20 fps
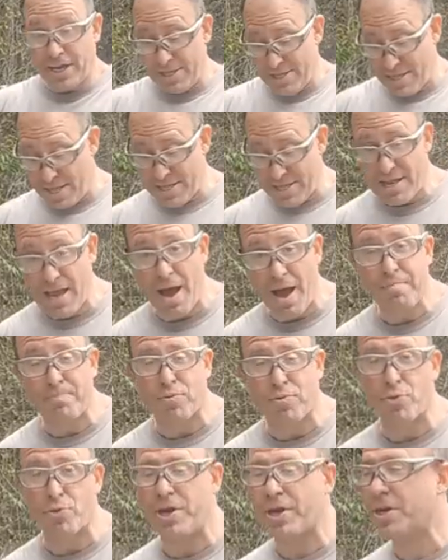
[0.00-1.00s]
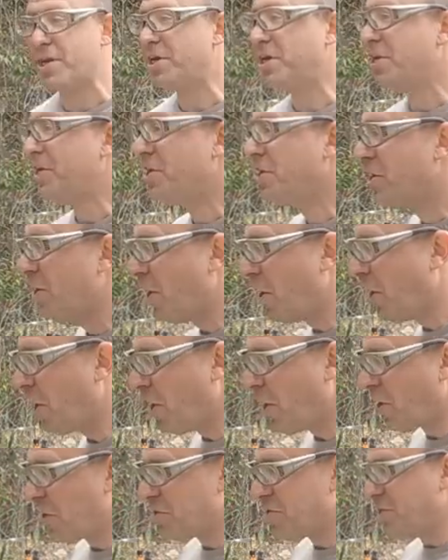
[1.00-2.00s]
and then tempering
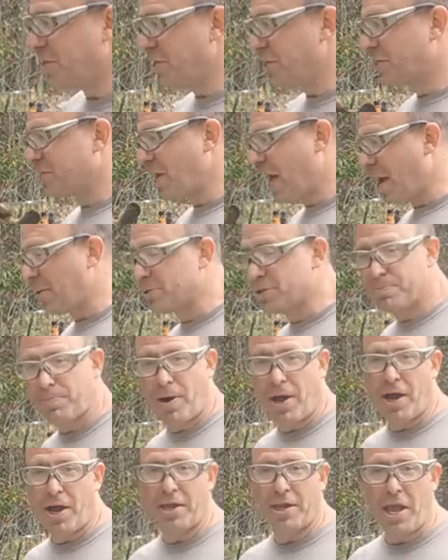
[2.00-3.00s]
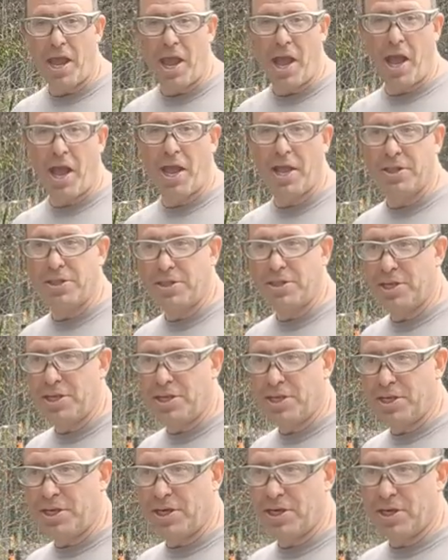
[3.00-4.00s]
the top spike and
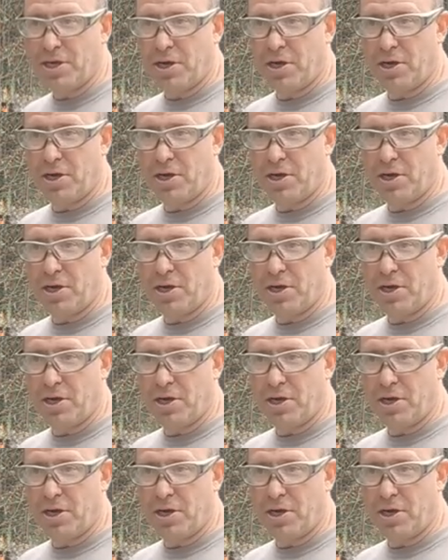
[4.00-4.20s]
the